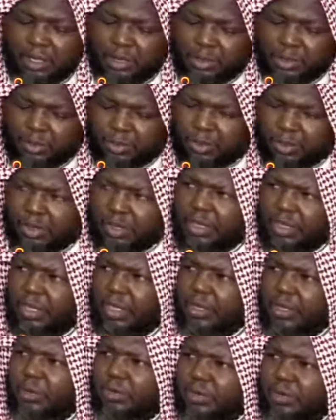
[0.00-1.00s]
You go
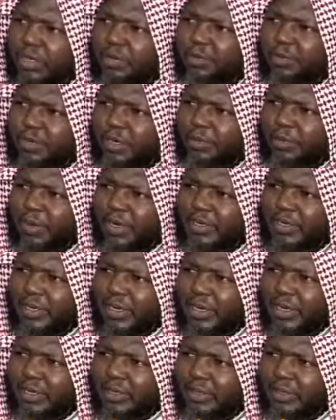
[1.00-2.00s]
here, we there for the matter.